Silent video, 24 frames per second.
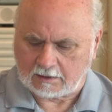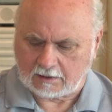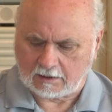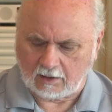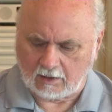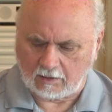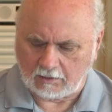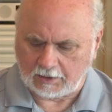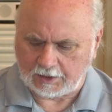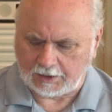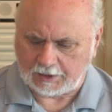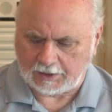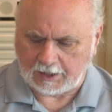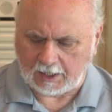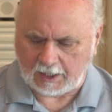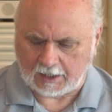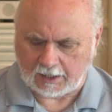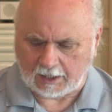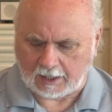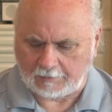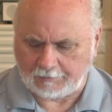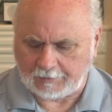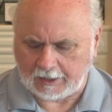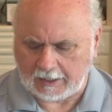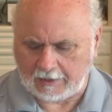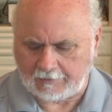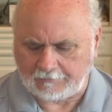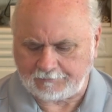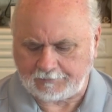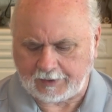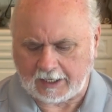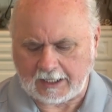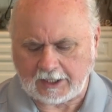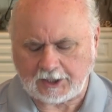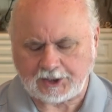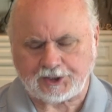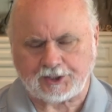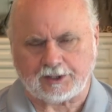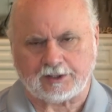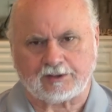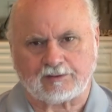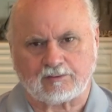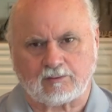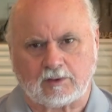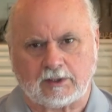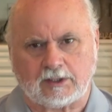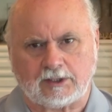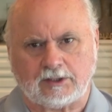Glory to God. I'm going to have
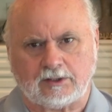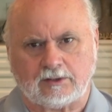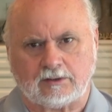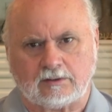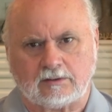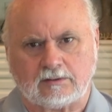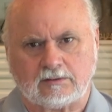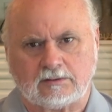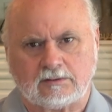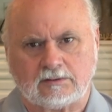patience with you.